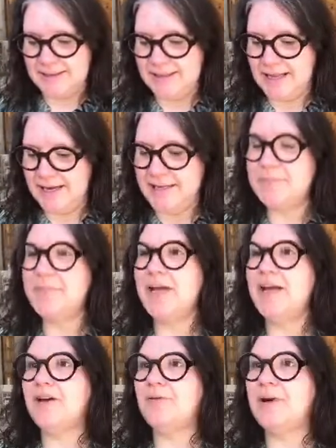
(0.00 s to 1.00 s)
light
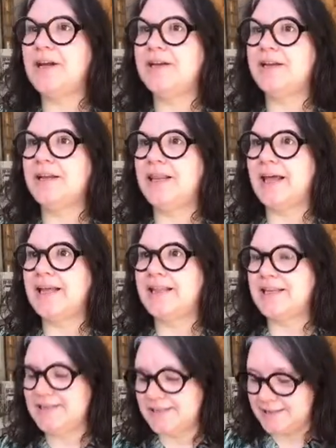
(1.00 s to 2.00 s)
pink one like
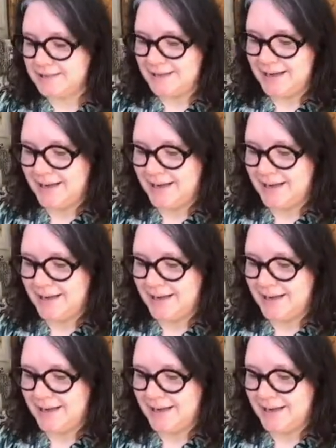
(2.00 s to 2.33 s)
this.